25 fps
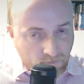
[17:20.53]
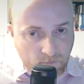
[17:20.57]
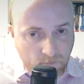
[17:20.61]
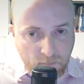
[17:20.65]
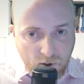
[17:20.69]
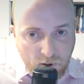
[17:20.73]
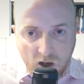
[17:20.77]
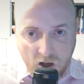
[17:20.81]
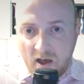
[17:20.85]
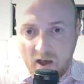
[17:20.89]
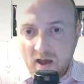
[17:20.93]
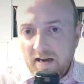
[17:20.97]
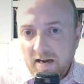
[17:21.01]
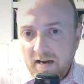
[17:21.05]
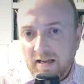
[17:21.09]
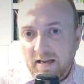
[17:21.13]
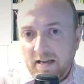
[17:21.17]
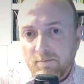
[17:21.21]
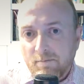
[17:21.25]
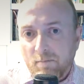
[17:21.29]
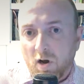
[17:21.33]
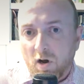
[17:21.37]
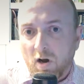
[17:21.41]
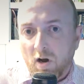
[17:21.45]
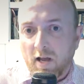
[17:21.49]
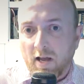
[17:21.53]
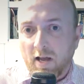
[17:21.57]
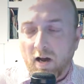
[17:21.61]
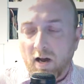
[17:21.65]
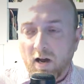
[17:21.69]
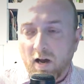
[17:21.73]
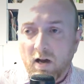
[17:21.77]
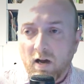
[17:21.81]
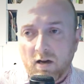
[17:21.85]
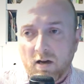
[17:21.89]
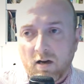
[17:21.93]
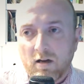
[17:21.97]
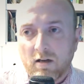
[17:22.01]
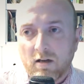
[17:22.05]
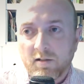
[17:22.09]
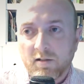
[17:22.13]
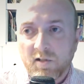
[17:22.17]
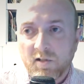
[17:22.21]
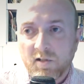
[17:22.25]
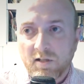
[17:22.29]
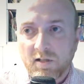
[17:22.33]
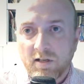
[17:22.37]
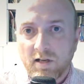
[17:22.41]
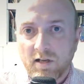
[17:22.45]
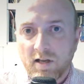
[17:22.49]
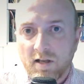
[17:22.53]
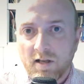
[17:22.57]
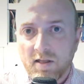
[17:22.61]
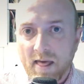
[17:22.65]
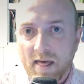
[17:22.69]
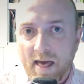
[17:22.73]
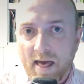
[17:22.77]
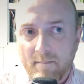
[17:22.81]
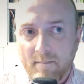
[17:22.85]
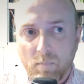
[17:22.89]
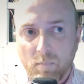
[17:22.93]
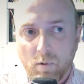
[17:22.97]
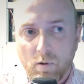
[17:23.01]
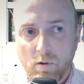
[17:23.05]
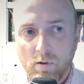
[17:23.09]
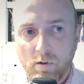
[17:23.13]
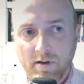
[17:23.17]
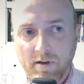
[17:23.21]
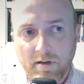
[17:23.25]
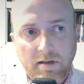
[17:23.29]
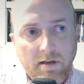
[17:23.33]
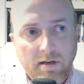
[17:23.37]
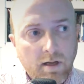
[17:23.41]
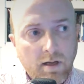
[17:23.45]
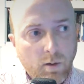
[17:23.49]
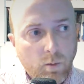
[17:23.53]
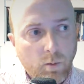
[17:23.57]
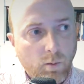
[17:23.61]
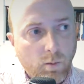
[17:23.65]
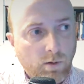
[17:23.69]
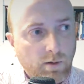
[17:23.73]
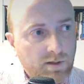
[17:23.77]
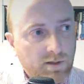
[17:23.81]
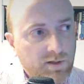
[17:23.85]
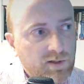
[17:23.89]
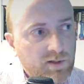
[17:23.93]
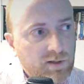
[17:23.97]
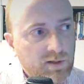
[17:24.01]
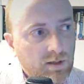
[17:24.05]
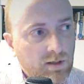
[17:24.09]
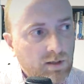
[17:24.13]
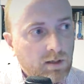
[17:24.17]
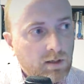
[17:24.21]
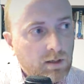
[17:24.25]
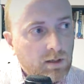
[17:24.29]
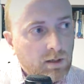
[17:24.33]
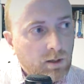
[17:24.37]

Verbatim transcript: burning in my heart at that point was,